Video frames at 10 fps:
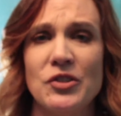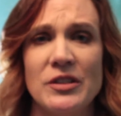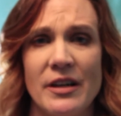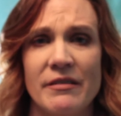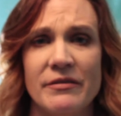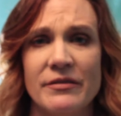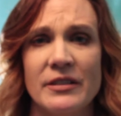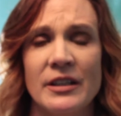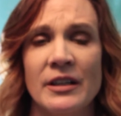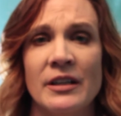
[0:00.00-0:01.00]
stuff
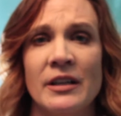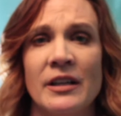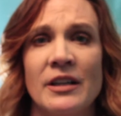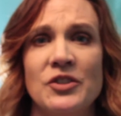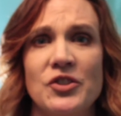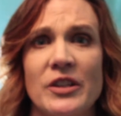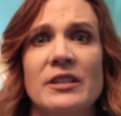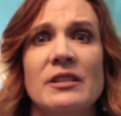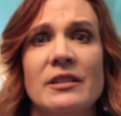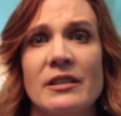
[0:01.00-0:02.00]

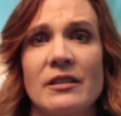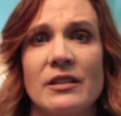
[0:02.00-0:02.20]
just